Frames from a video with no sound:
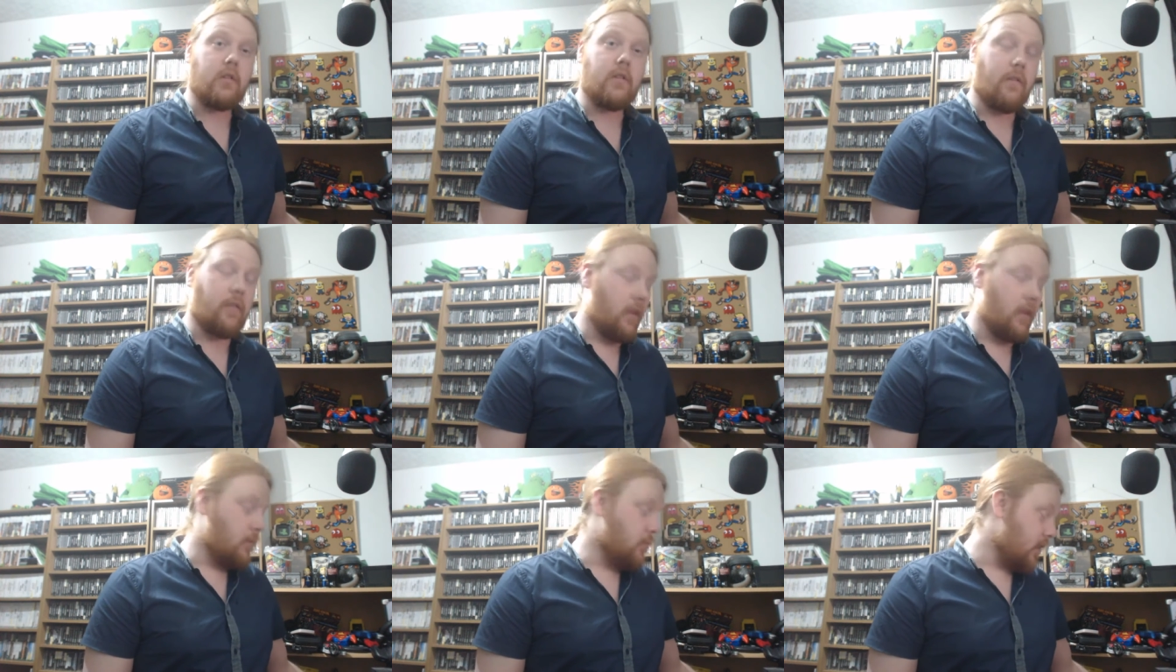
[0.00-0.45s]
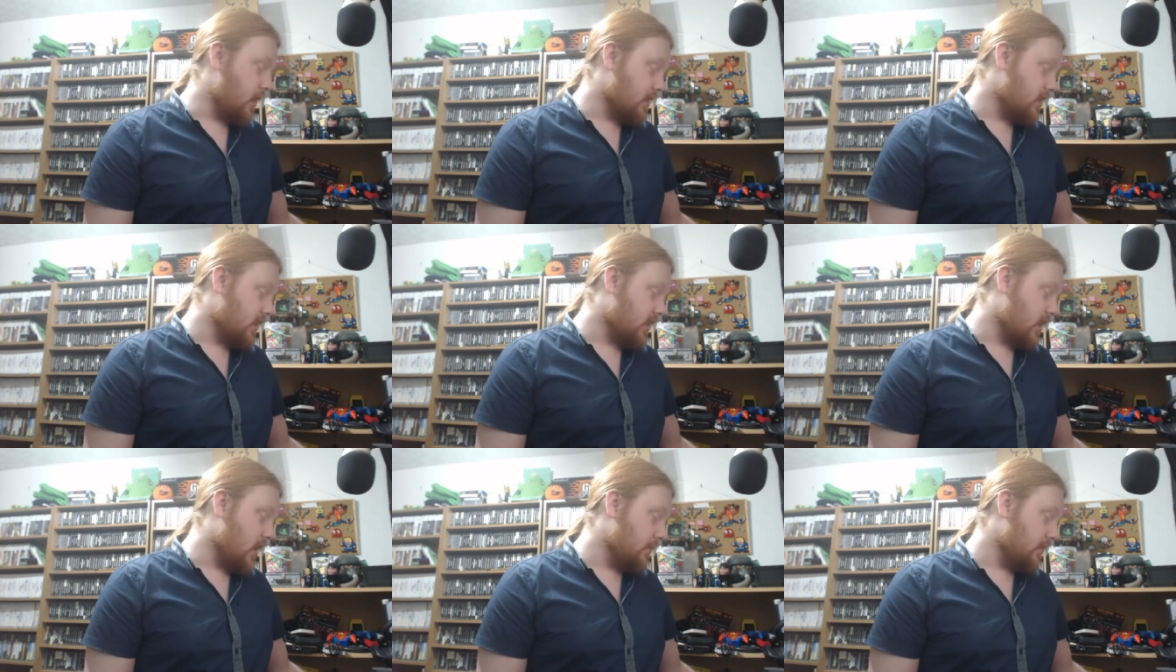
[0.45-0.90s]
of them were
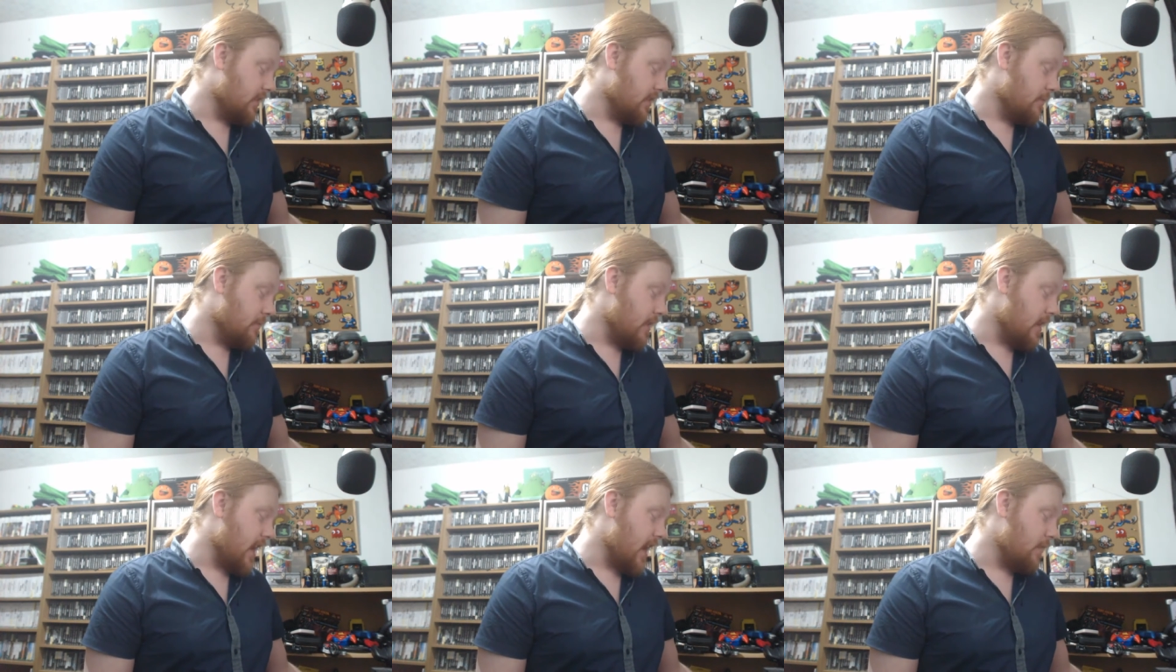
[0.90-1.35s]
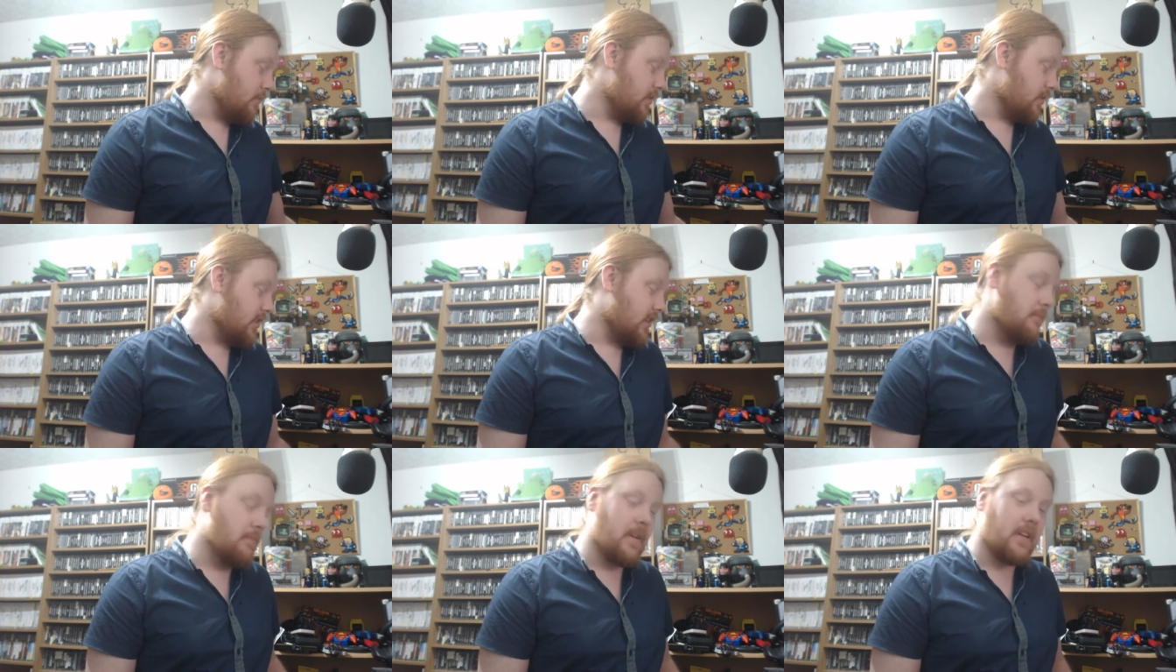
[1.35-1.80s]
actually commenting about how
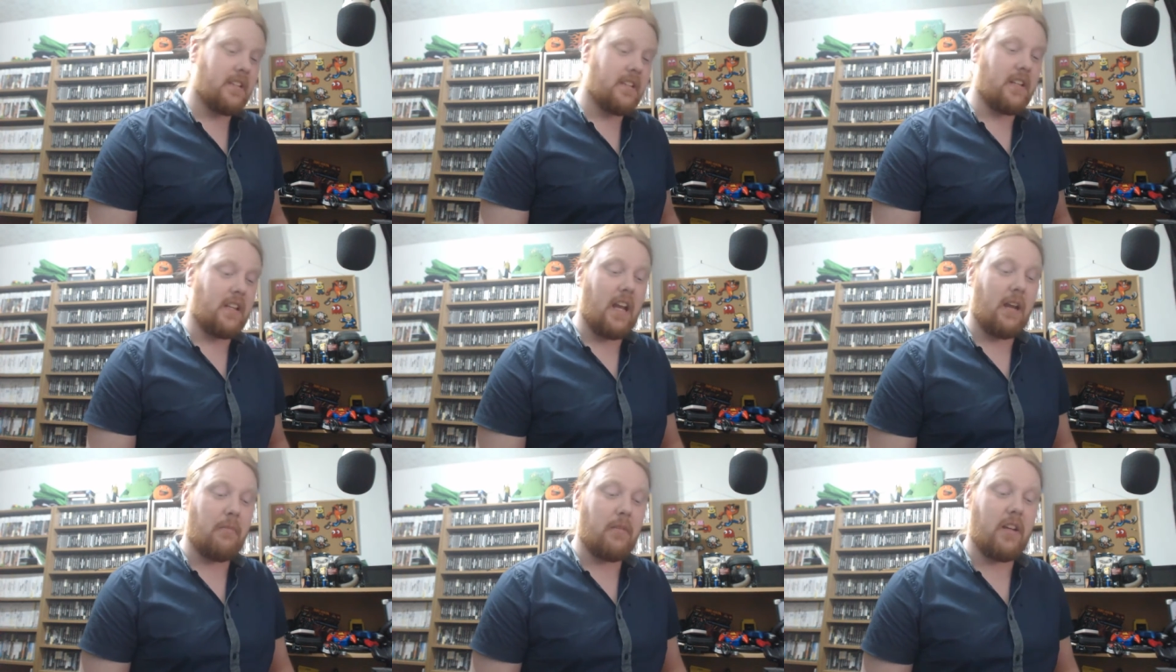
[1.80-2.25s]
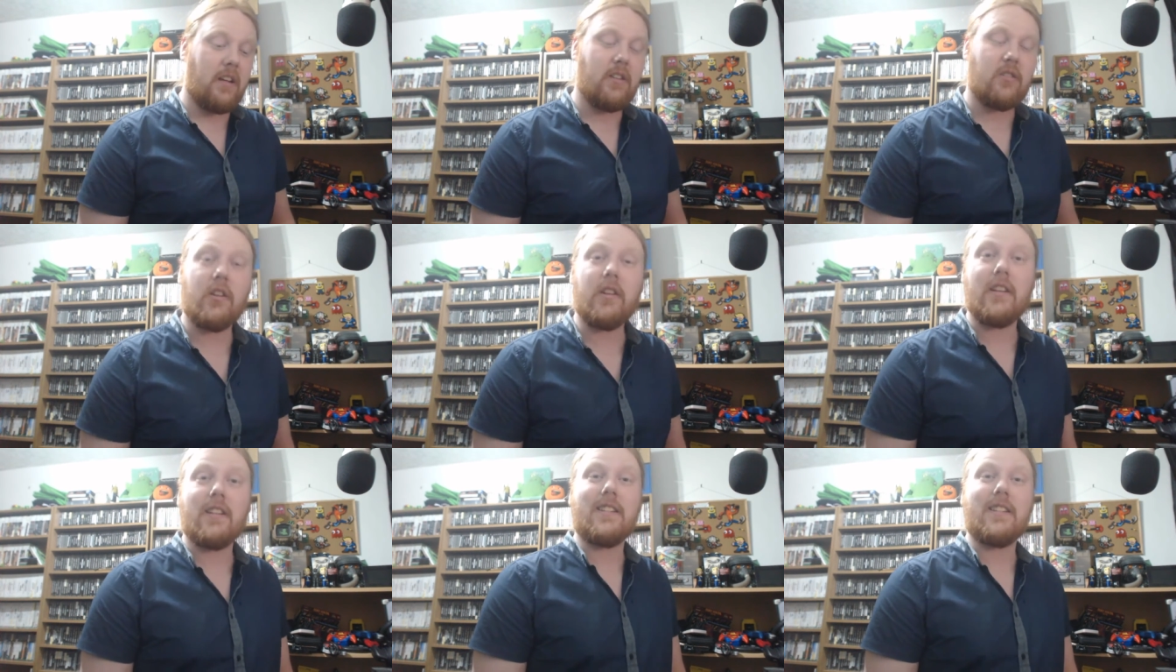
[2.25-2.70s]
much they missed the game and enjoyed it